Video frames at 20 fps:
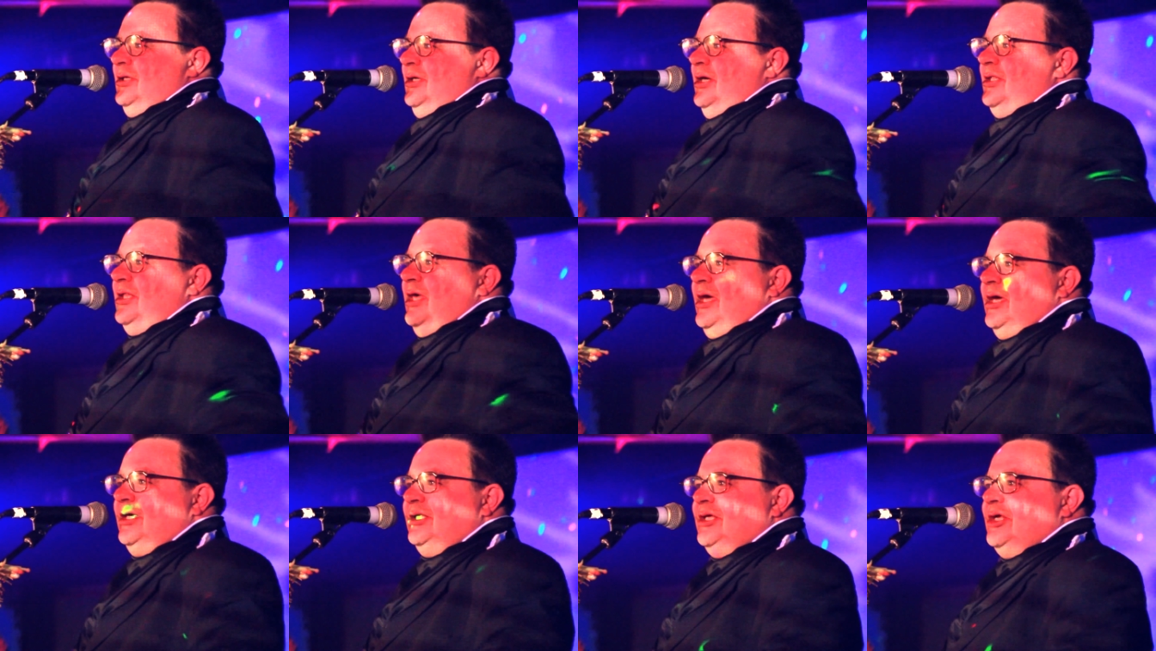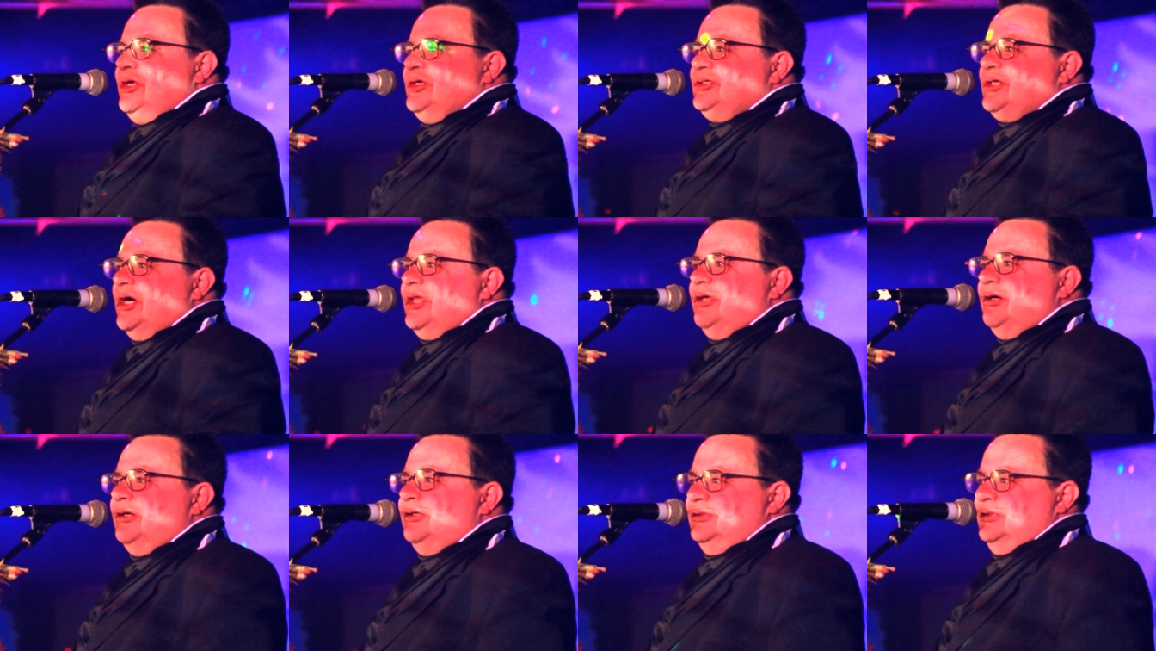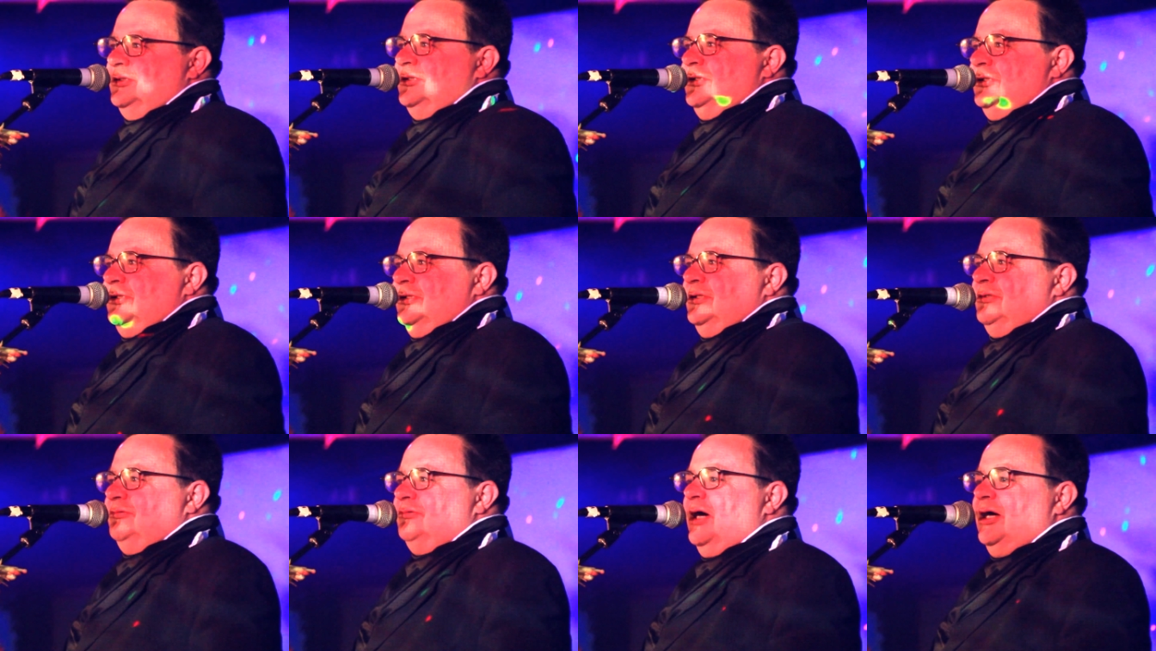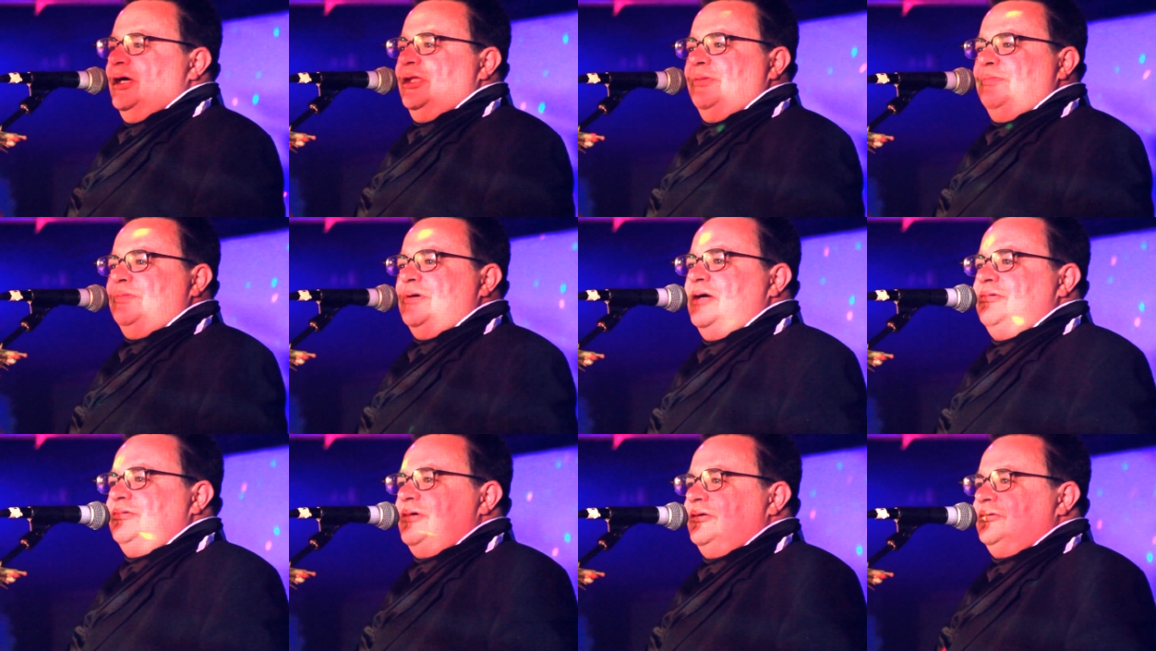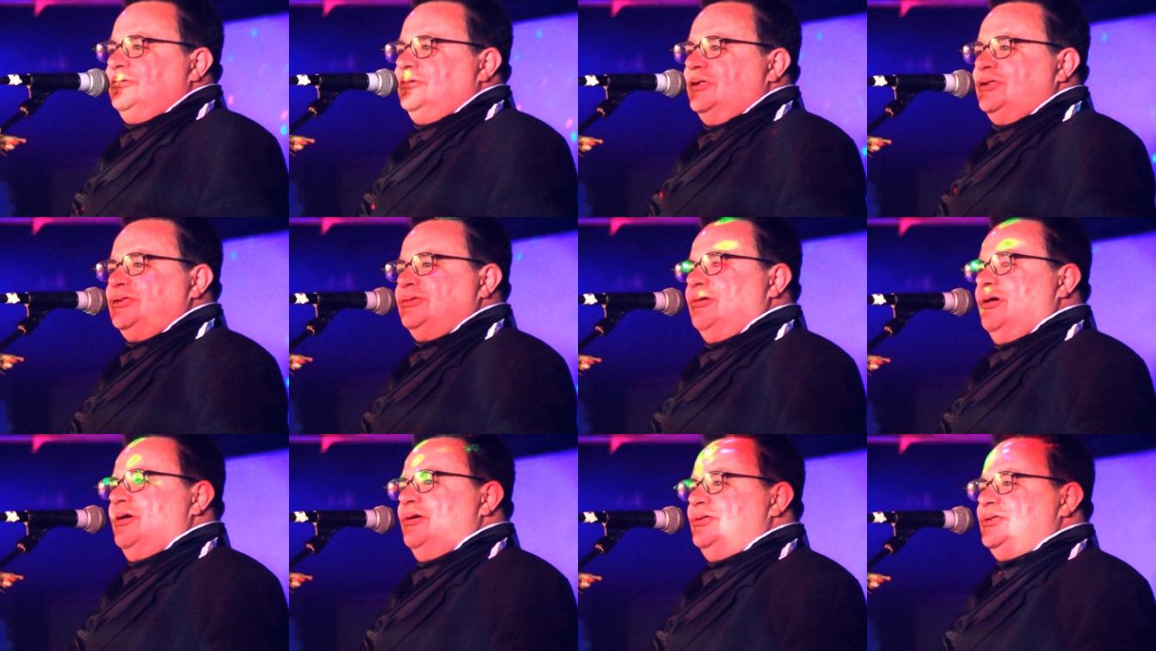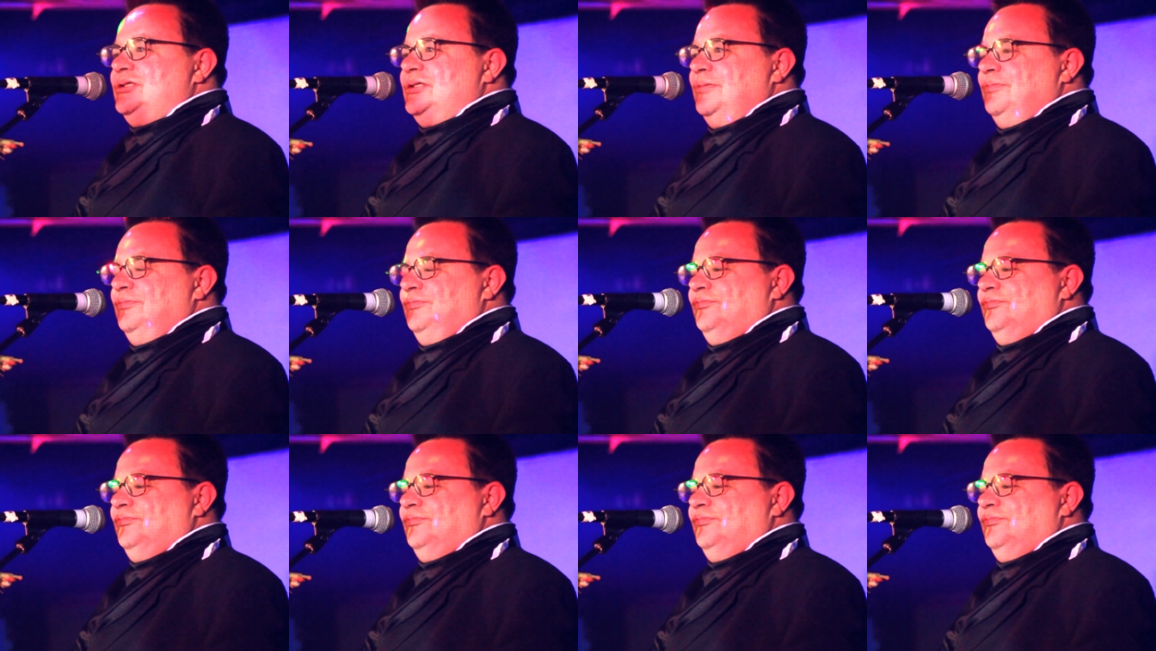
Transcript: And they hit each other right at the Bray Road crossroads.